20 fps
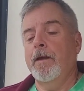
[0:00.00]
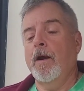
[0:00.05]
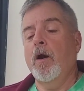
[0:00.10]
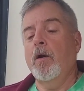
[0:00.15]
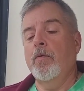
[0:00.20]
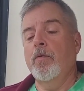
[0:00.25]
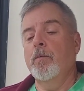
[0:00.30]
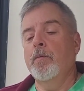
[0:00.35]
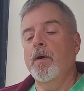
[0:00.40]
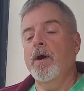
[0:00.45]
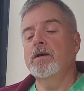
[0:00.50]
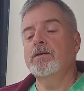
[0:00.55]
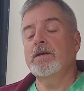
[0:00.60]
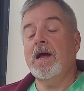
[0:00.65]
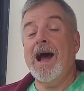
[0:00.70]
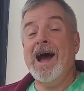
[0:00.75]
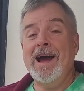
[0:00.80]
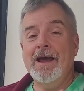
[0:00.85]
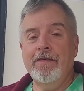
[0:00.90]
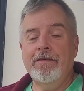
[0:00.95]
are the
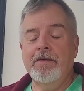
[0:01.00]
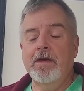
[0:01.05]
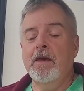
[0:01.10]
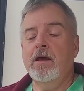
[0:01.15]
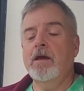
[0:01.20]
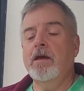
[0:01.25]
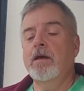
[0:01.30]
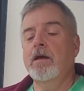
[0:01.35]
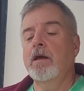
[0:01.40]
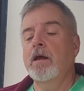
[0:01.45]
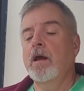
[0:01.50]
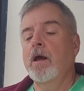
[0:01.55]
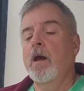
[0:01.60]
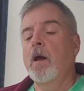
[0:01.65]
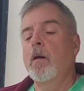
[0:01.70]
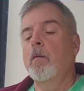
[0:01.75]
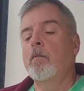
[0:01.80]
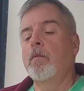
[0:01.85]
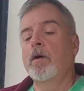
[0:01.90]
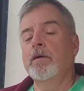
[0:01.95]
best, I think.
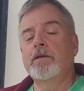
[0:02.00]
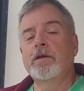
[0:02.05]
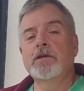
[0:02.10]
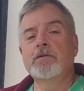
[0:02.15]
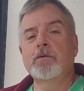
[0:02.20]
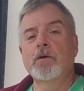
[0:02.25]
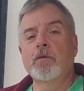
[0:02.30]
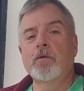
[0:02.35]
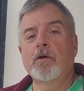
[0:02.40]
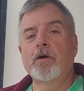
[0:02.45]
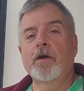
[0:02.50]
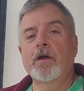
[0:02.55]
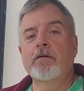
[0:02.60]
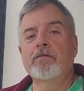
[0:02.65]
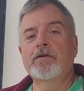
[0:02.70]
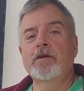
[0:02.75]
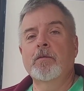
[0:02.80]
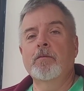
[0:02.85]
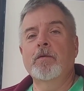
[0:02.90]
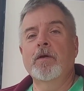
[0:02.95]
But this week we're going to
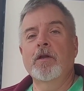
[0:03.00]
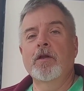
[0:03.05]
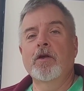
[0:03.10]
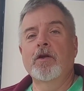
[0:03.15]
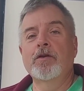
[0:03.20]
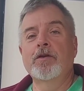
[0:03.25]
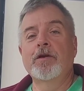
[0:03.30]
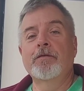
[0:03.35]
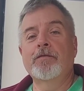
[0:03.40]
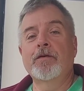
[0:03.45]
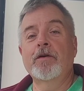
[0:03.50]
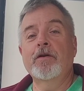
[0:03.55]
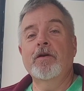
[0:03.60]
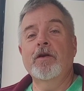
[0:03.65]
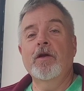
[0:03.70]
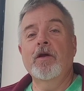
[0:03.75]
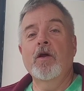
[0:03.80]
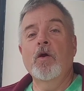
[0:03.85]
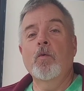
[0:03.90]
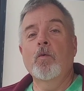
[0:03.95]
get something a little different.
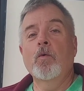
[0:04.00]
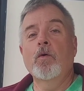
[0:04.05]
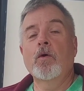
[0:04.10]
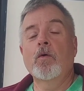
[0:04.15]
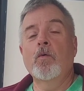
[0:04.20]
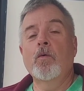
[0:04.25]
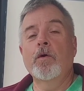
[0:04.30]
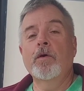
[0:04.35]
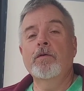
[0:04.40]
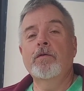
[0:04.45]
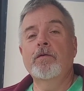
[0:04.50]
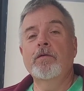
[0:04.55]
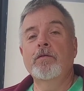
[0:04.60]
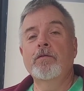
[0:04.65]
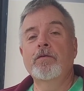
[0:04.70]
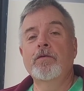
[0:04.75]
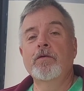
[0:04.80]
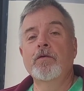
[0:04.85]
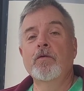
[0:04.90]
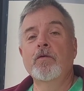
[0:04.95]
We're going
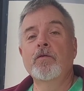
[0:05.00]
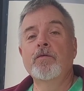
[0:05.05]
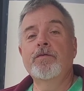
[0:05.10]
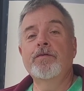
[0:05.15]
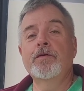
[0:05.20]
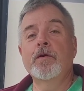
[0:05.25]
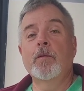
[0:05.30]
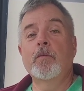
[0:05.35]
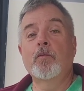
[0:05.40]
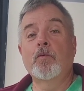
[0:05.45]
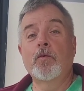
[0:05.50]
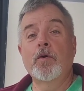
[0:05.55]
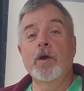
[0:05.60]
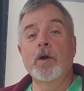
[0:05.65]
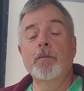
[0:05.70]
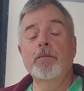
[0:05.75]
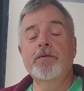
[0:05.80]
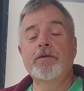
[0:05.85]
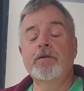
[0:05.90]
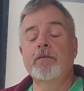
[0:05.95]
to do some
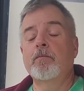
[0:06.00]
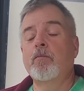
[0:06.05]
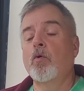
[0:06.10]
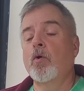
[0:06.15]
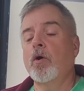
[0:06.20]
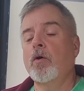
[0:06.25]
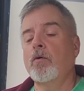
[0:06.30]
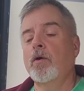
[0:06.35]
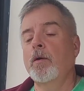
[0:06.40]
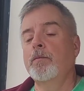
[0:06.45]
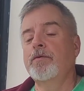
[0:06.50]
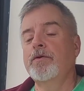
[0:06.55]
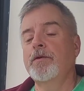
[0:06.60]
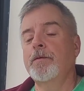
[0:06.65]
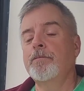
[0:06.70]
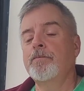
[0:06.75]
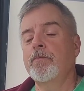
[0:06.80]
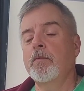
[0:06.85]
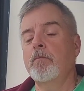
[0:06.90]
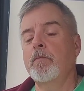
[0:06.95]
ribs, some pork ribs,
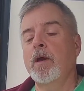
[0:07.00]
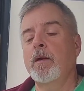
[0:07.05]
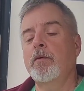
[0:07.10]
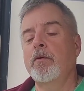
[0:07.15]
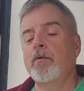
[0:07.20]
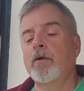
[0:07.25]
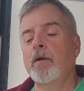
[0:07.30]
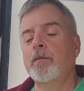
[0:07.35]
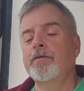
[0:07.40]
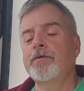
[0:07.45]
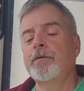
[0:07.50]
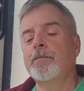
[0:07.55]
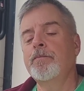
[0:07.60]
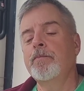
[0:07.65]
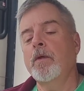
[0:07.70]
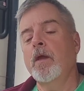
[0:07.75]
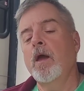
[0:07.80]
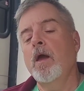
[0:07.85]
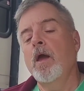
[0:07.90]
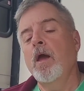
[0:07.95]
baby ribs,
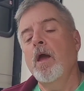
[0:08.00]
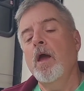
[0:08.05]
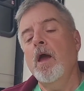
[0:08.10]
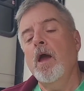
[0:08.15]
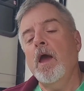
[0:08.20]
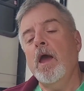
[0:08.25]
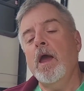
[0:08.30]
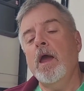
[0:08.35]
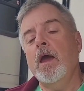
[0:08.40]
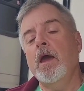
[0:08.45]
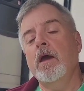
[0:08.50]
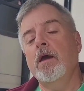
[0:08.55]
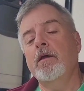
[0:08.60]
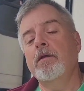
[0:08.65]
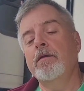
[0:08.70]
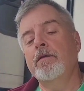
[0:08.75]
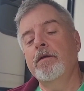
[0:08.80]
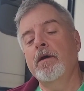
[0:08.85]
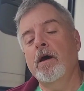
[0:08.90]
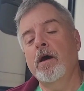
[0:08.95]

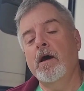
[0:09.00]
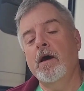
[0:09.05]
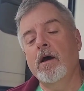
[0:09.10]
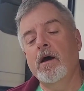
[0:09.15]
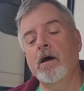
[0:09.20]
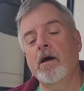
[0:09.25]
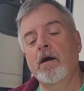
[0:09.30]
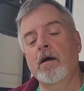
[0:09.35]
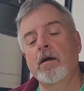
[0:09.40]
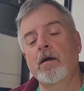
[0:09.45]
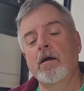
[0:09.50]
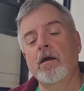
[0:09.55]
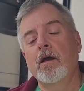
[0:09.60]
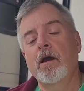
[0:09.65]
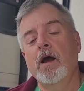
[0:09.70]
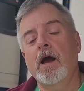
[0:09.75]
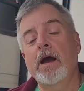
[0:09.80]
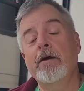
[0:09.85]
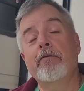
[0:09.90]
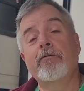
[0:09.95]
and
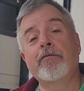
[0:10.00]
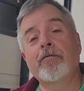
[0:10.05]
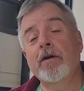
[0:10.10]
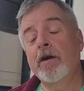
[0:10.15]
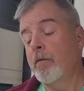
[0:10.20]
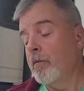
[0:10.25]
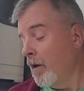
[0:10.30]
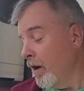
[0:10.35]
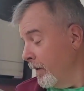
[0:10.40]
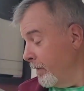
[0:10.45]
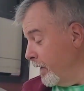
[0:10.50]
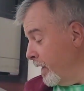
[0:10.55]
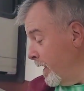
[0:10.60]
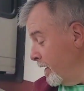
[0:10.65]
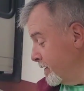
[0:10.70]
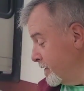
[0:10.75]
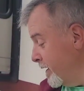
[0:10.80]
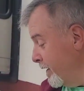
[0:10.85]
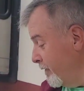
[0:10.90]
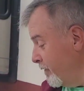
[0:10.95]
I have a friend of mine that
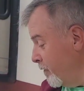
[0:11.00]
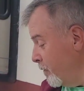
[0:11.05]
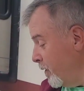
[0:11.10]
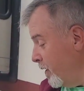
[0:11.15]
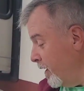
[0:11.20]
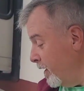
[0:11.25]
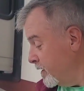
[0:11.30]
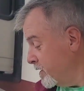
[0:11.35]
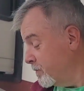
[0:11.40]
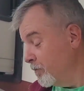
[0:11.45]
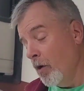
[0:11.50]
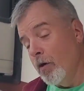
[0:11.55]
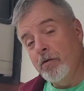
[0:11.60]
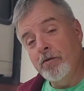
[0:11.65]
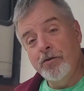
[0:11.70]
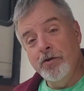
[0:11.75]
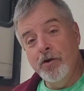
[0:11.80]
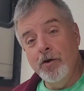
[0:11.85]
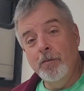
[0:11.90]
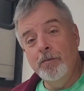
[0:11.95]
has given me a smoke
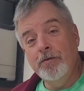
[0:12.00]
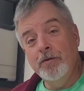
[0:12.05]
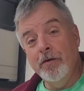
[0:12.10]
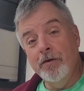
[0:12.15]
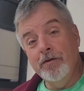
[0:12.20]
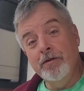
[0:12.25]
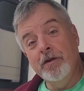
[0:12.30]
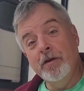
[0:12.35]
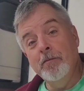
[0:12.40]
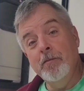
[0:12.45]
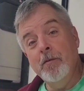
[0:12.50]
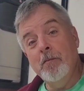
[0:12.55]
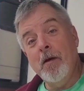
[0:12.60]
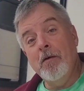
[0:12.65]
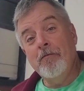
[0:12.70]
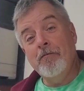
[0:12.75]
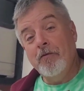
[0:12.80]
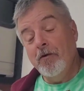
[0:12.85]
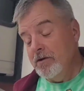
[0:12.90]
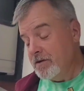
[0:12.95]
tube, so this is going to be
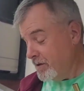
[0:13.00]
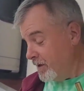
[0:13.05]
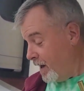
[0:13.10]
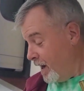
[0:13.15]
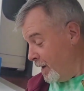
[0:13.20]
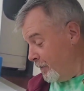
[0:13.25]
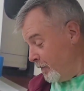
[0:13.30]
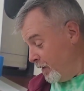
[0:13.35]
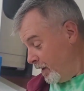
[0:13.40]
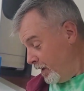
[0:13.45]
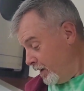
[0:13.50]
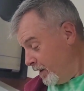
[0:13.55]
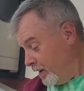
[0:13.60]
my first time